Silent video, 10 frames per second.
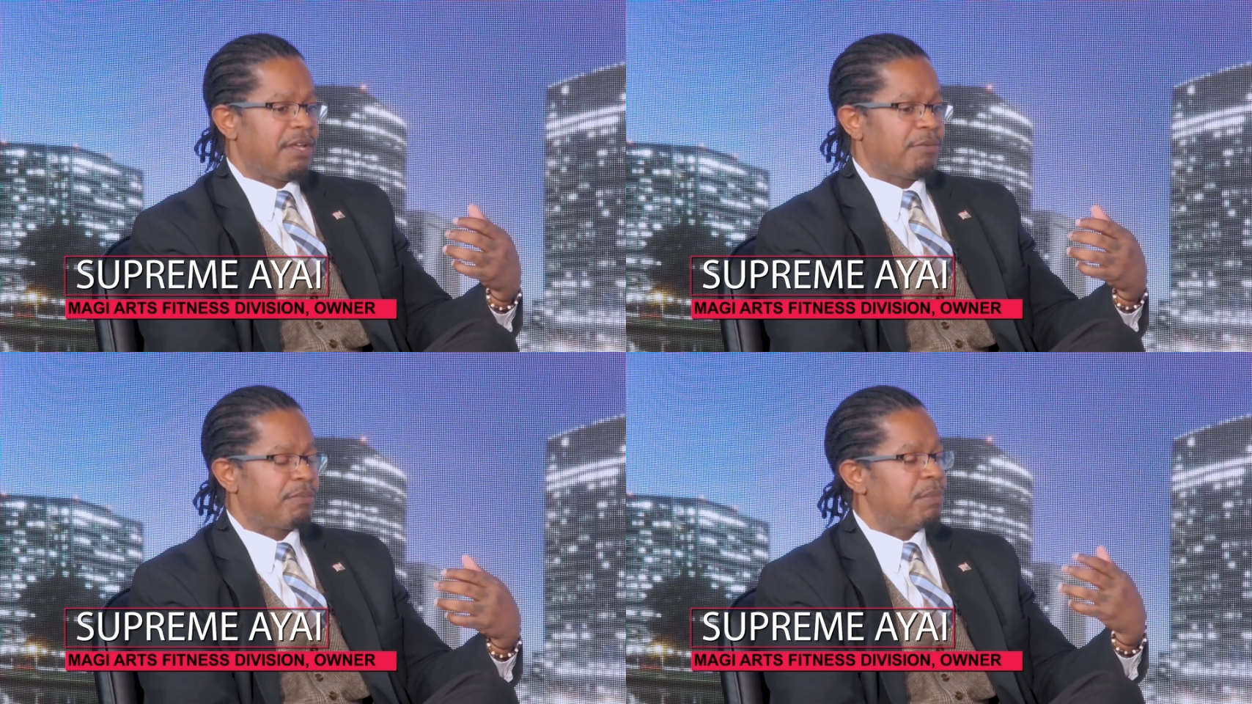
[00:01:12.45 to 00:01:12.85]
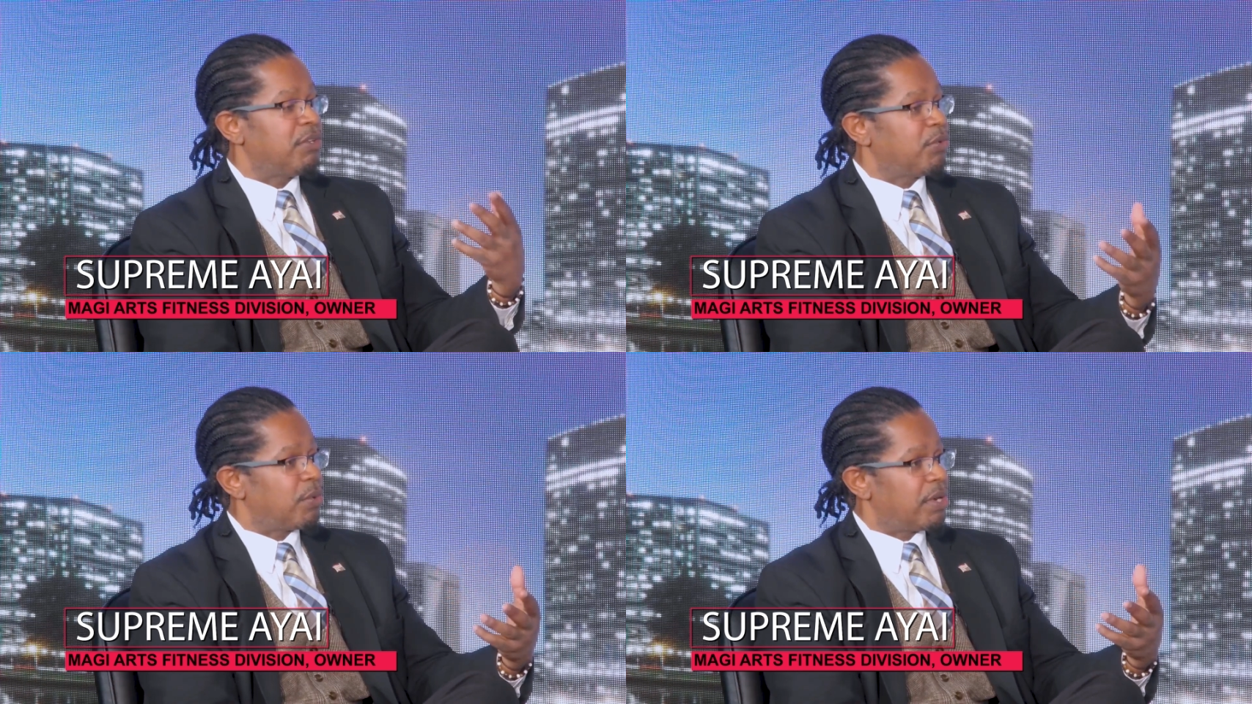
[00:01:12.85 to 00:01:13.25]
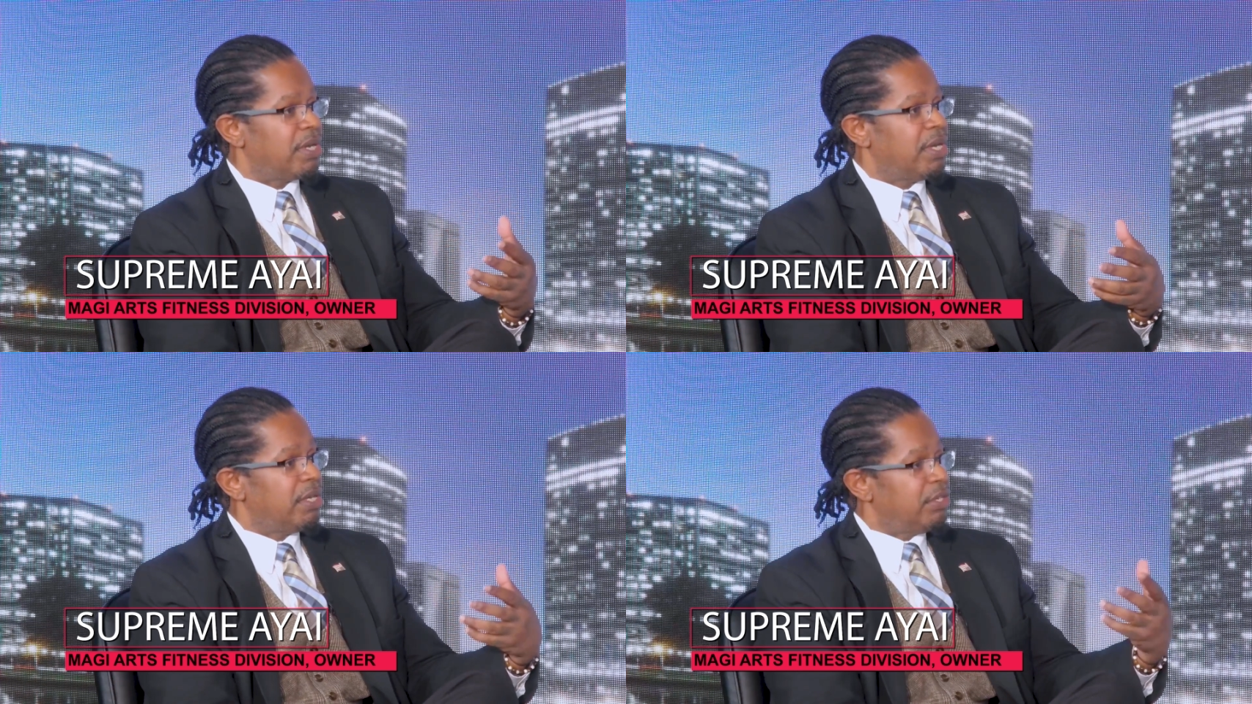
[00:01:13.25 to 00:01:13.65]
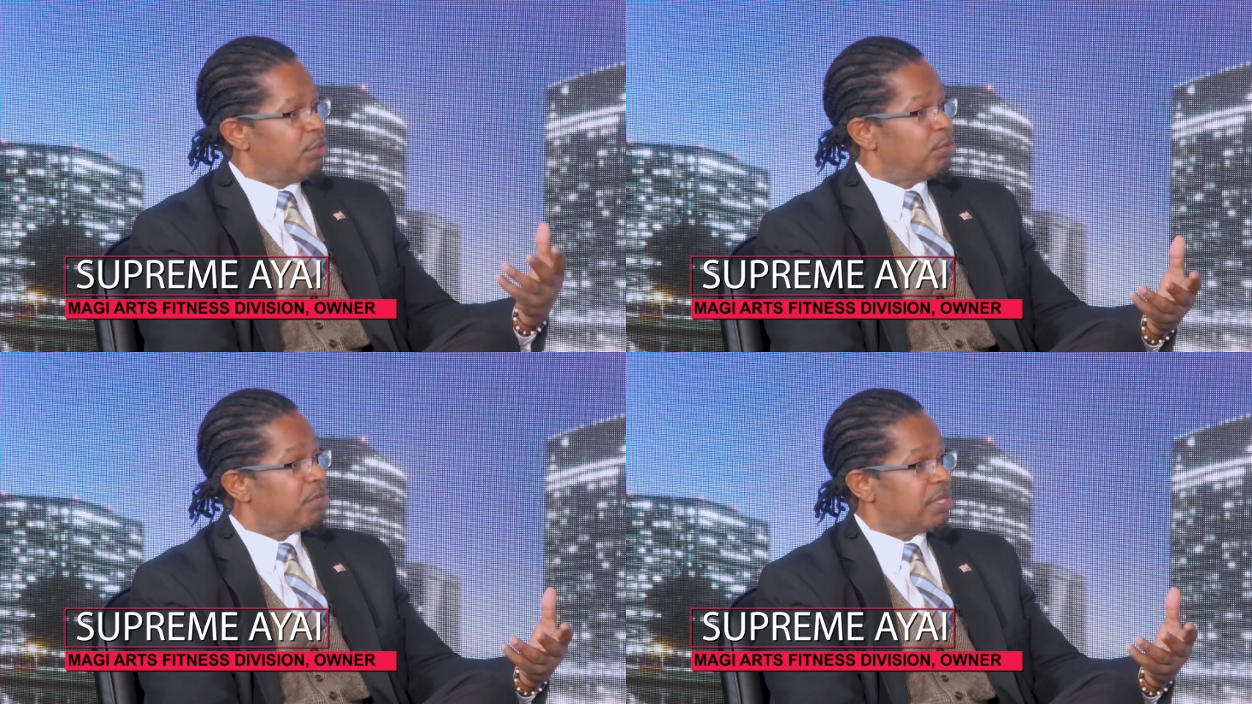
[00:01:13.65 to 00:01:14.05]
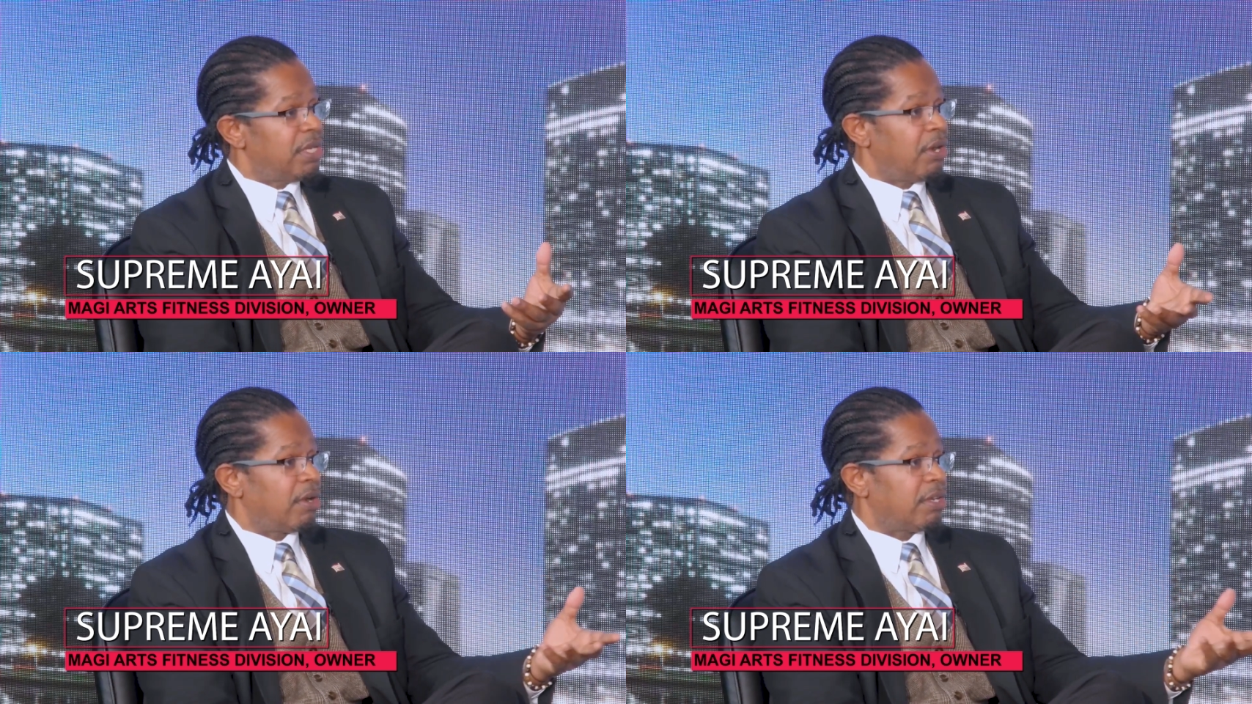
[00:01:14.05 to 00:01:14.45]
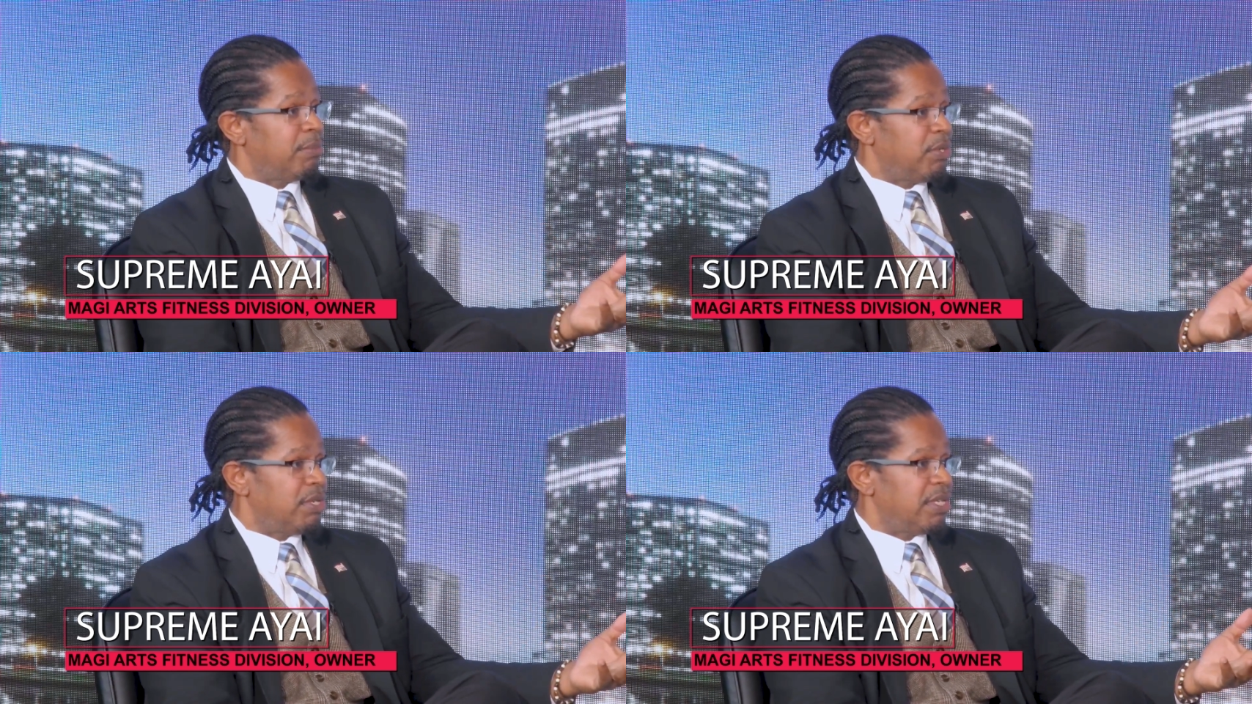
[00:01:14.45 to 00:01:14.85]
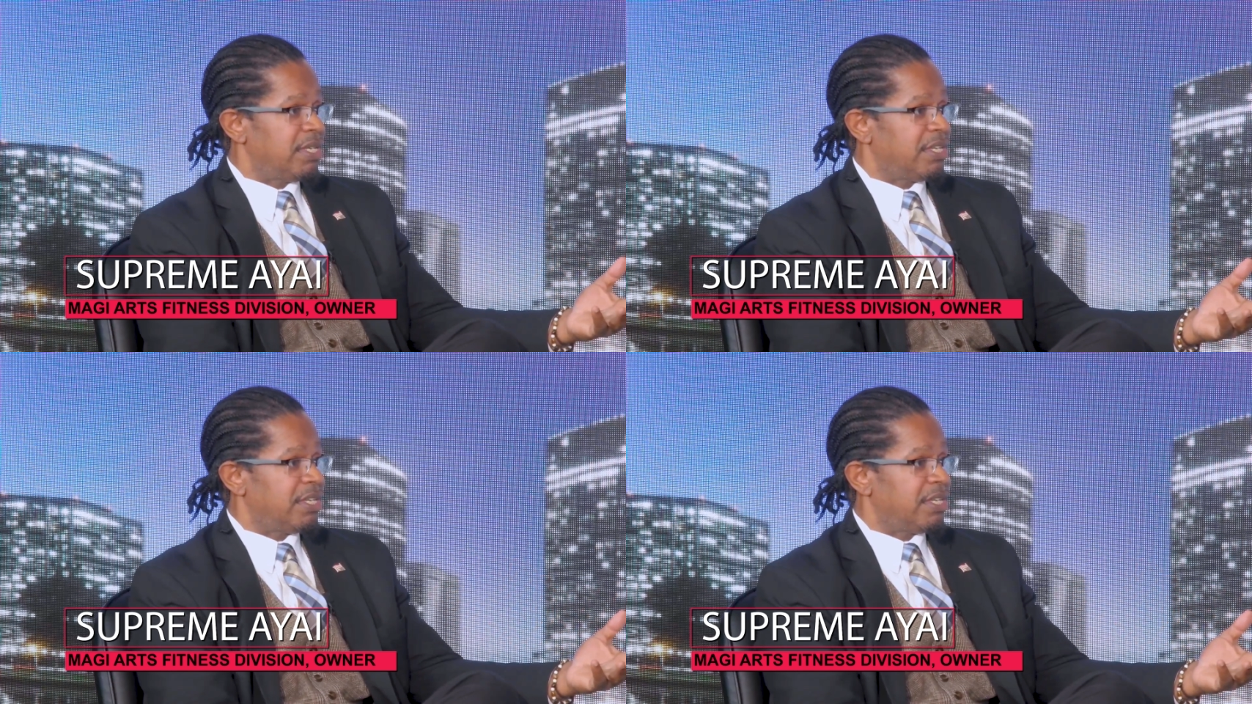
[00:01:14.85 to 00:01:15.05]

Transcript: helps mentor youth in our community.